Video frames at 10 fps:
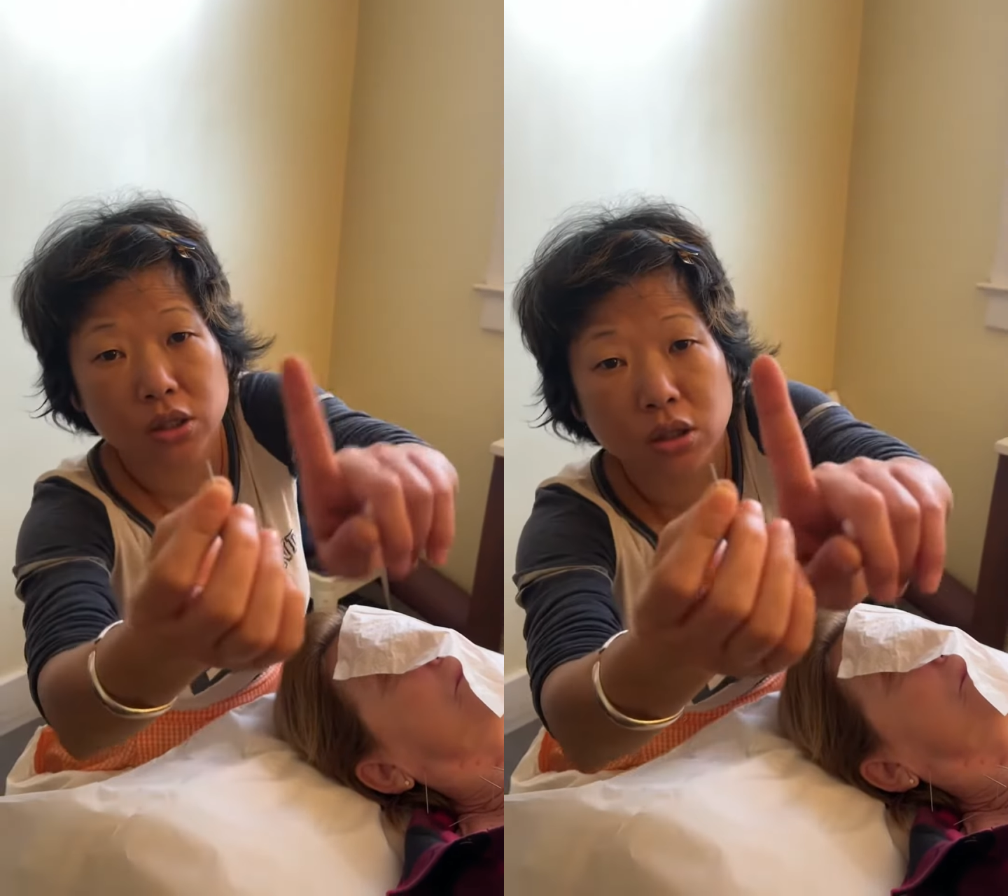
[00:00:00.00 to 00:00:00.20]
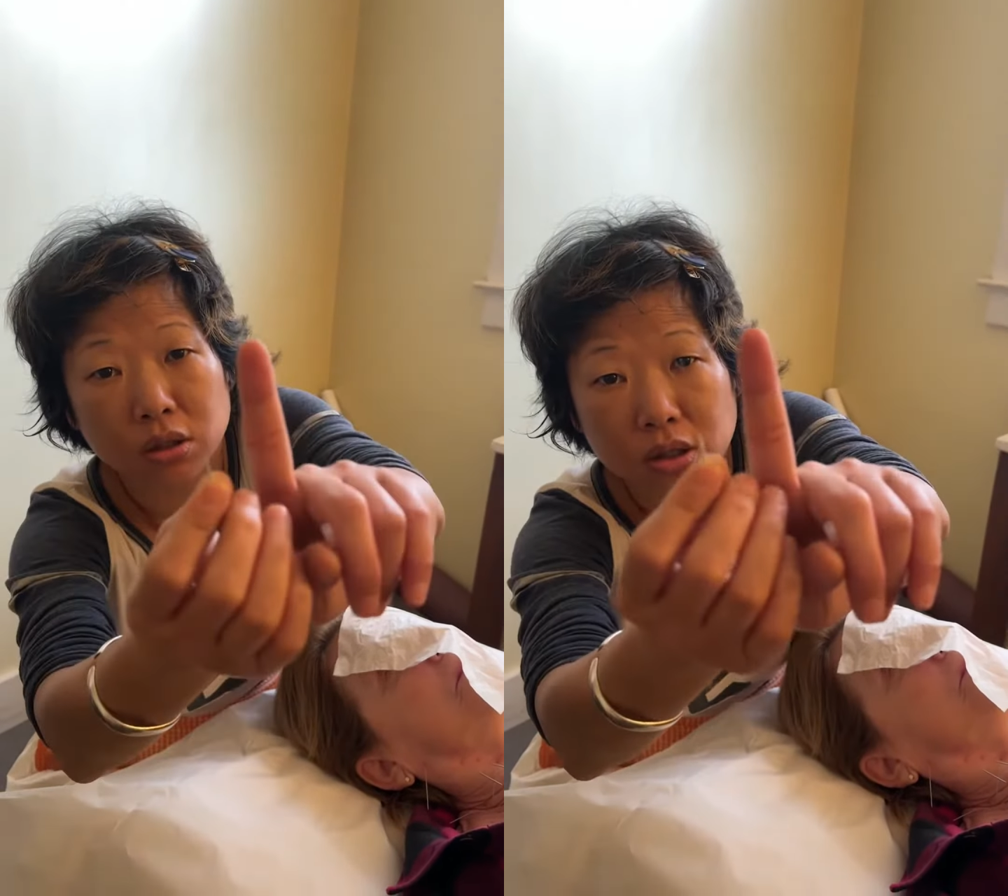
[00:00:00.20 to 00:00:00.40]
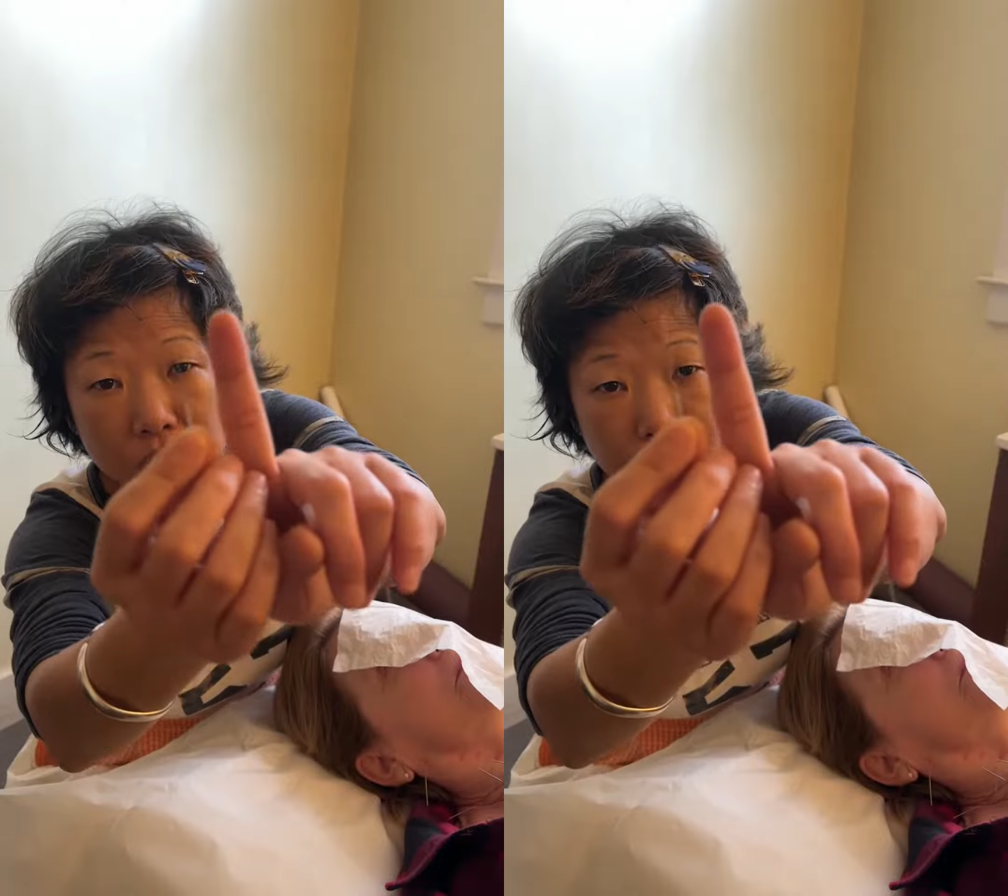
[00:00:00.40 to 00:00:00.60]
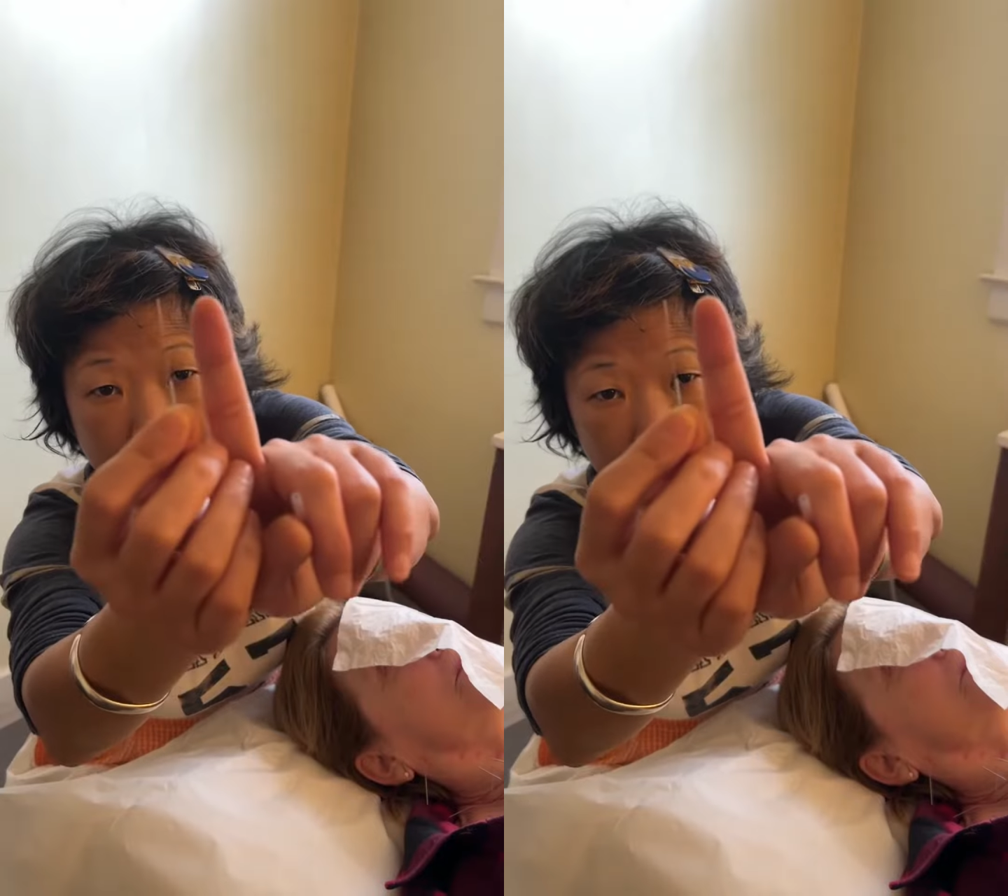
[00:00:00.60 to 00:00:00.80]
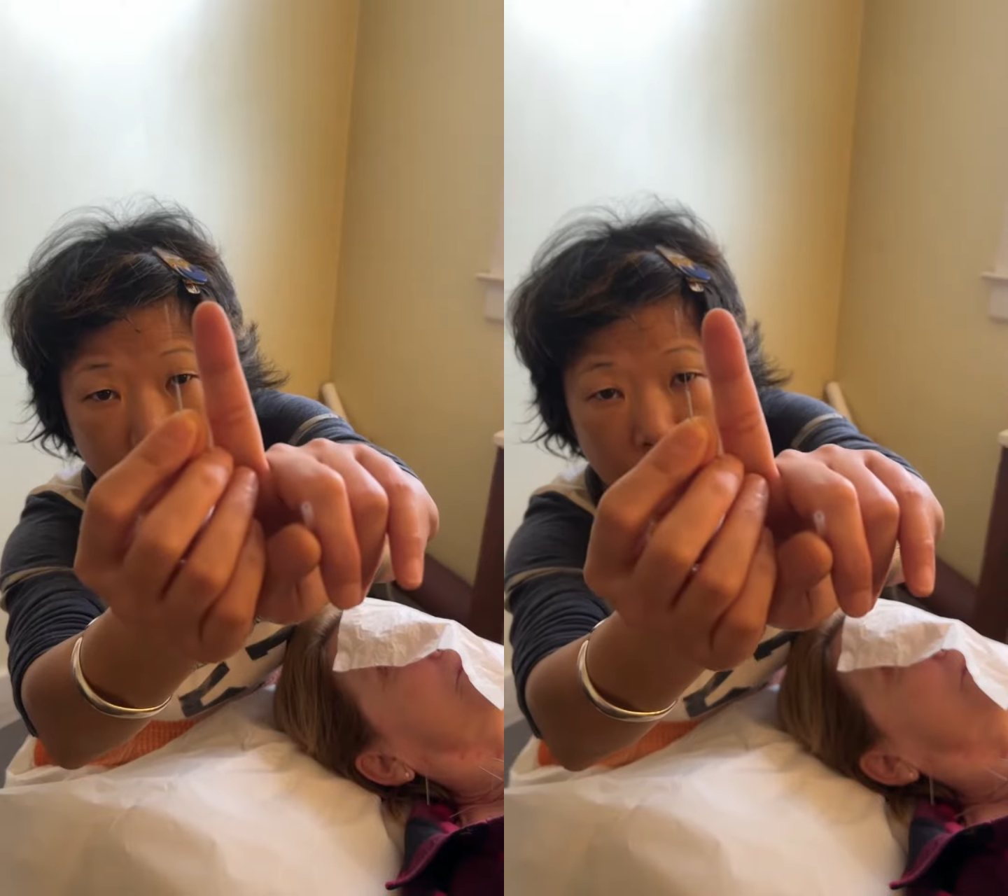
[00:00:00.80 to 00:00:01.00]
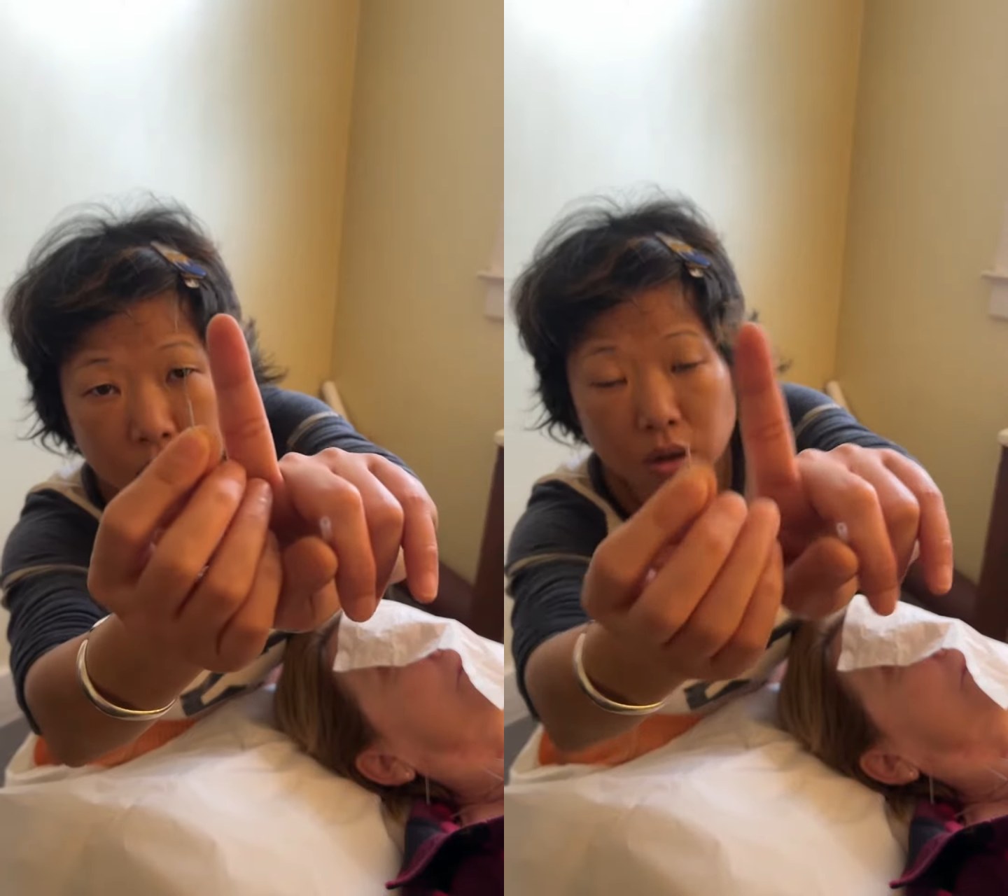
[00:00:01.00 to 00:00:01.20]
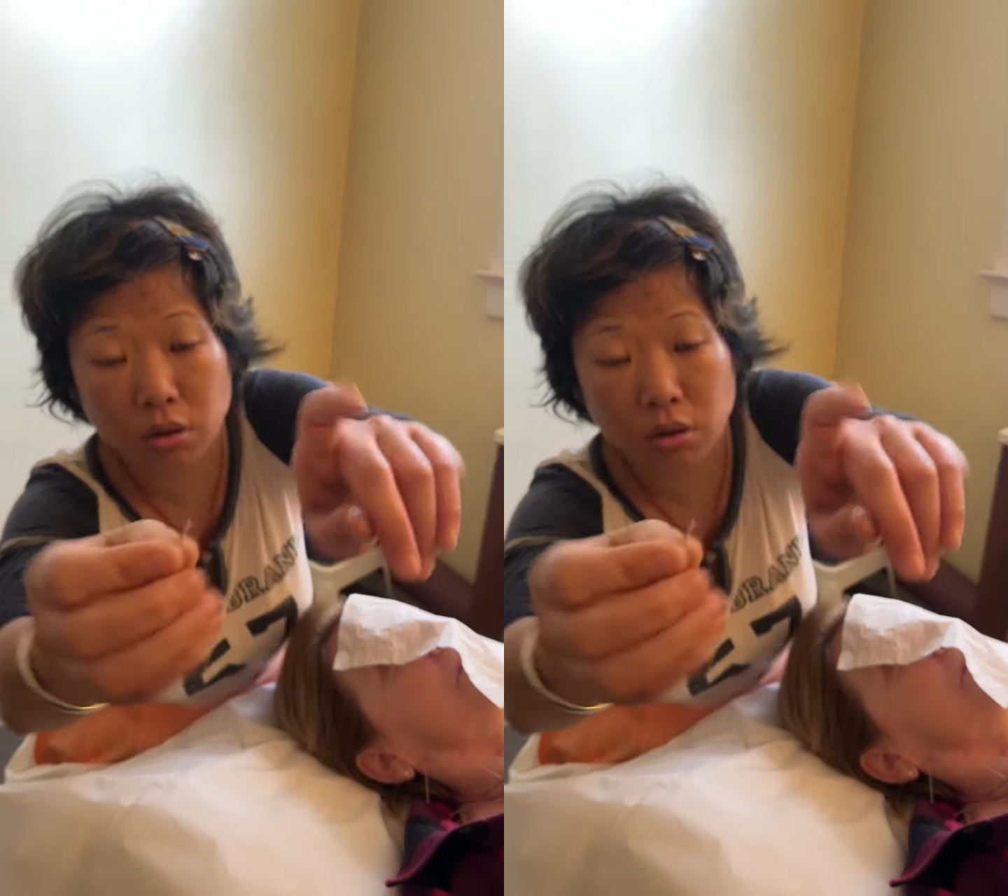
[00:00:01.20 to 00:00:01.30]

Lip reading: needle. This is my finger.